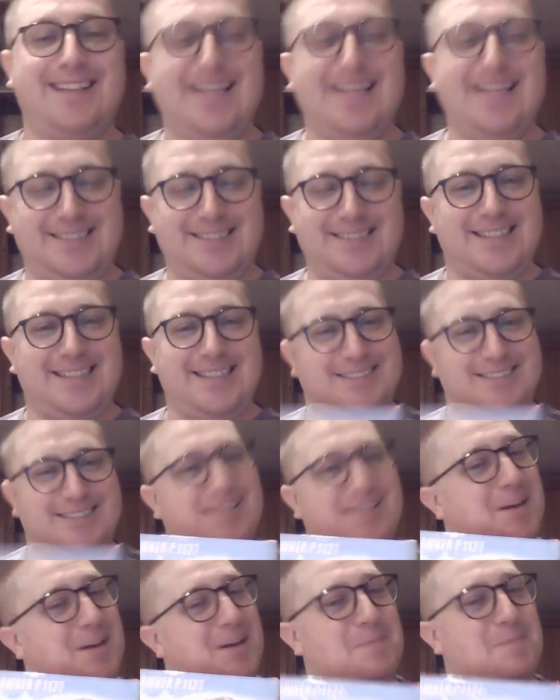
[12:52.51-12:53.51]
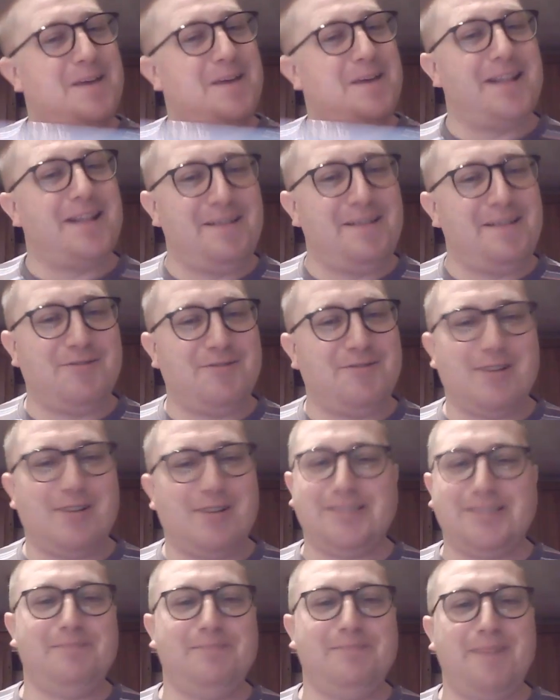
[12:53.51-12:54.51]
This is going to be an
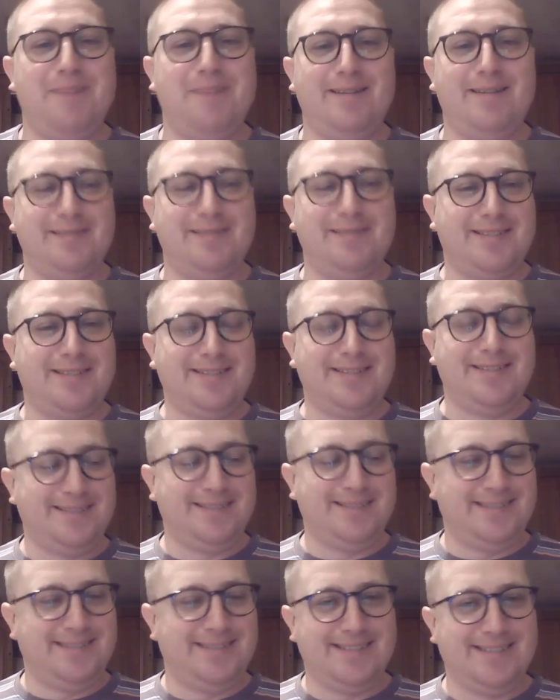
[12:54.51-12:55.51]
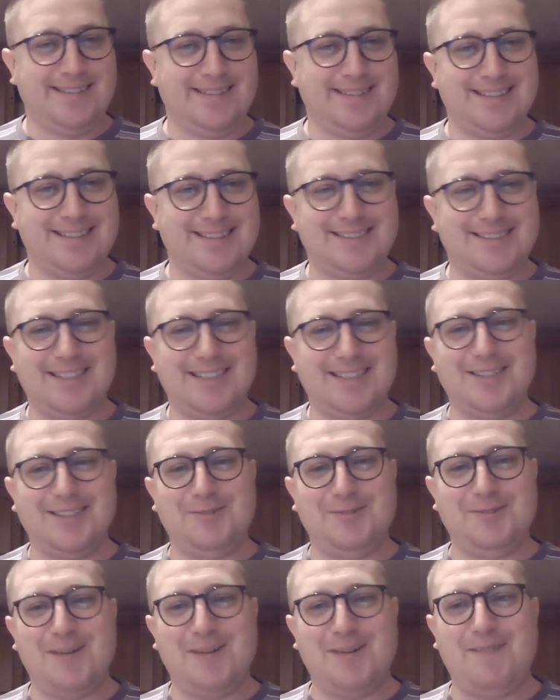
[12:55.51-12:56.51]
interesting build.
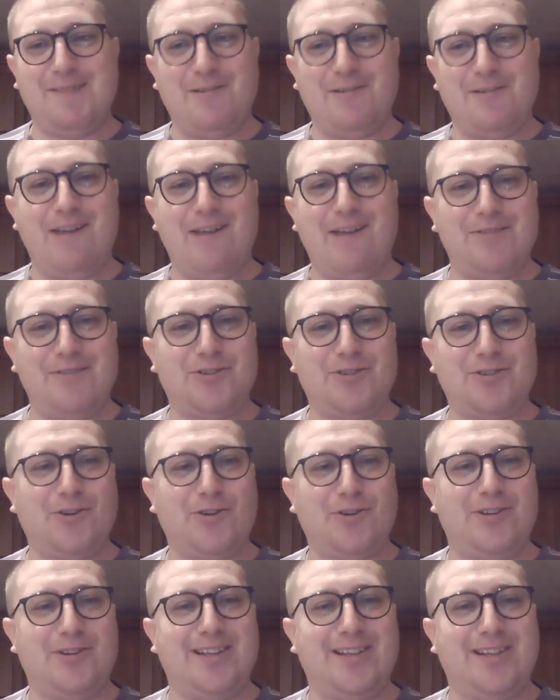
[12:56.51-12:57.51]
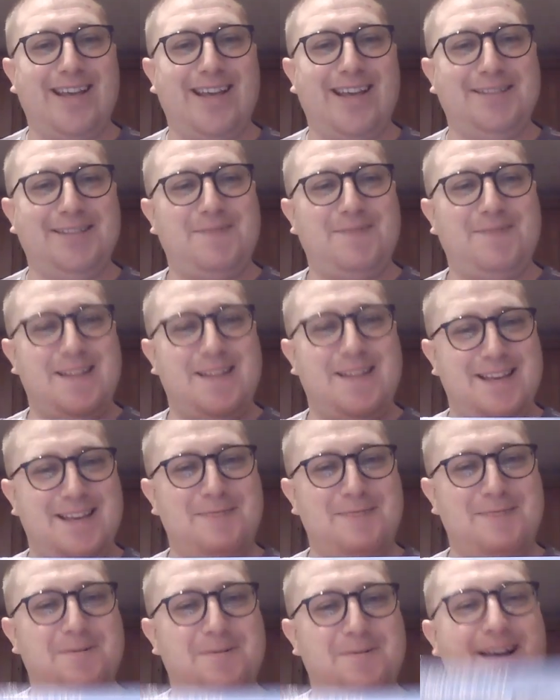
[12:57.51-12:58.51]
So if you have enjoyed today's
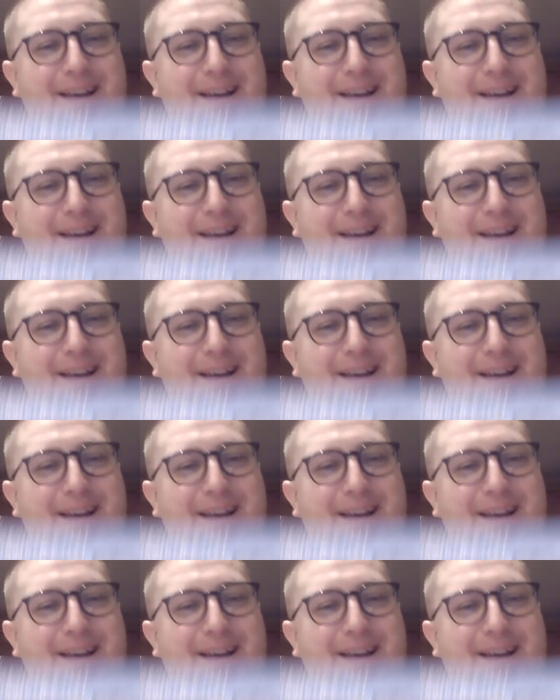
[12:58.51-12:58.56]
video,